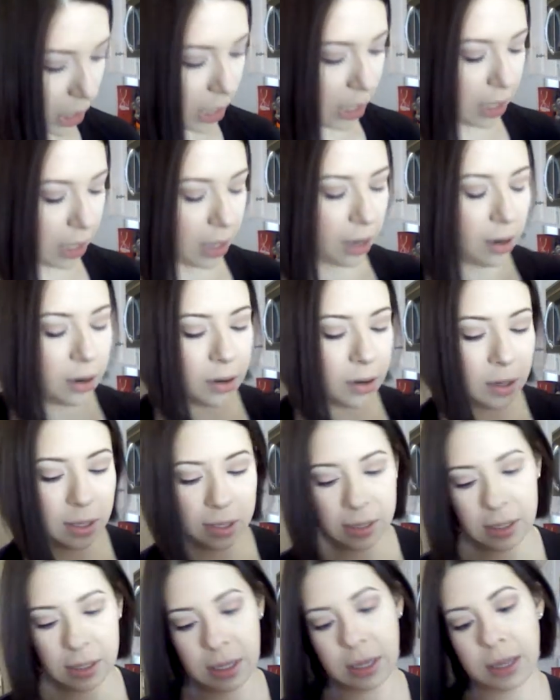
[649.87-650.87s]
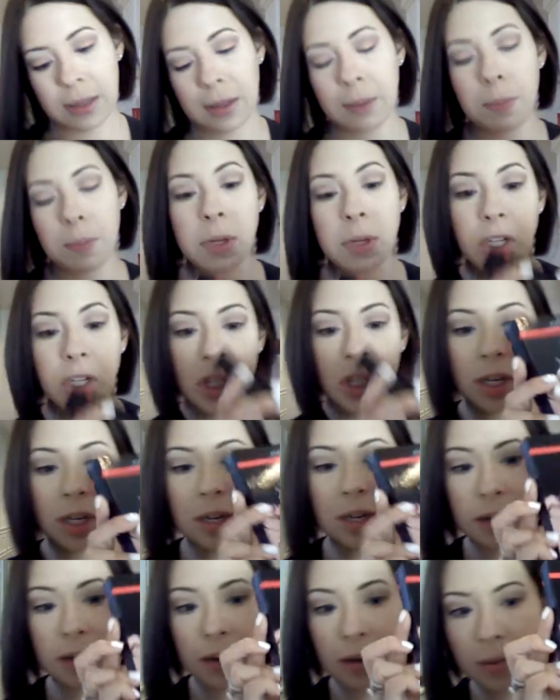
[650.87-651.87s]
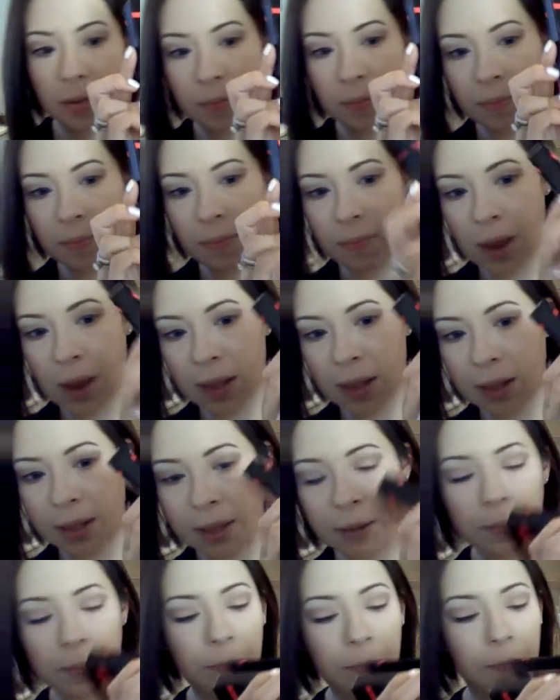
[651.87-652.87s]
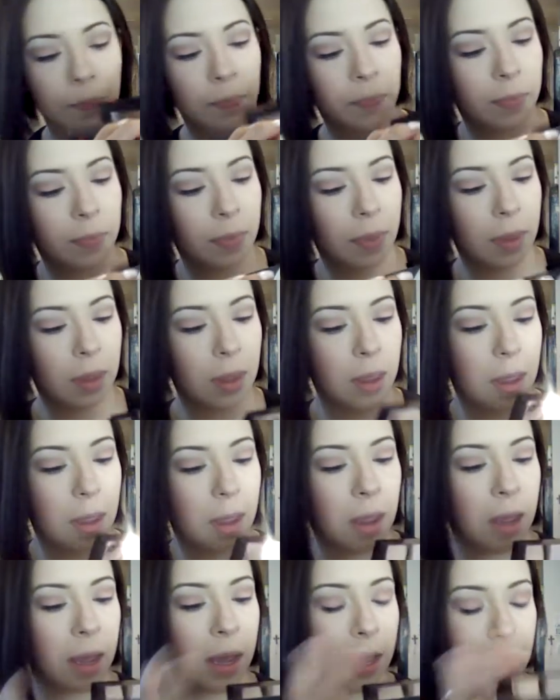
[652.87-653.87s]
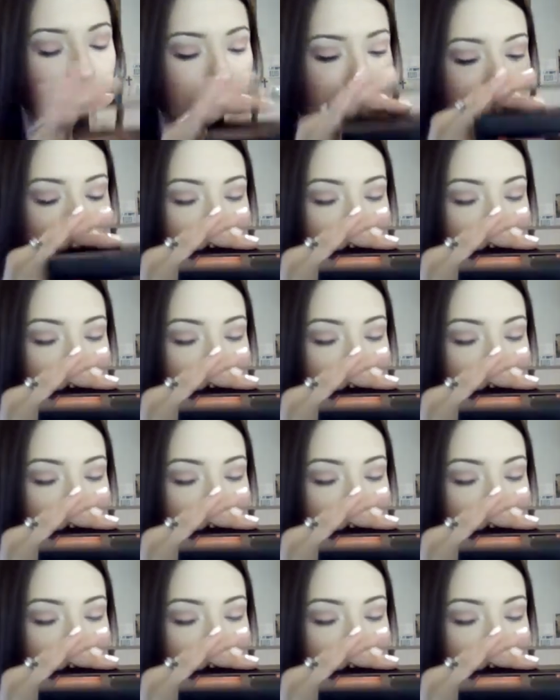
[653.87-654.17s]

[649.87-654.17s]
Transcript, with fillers: then here is the Lip and Cheek palette. And it's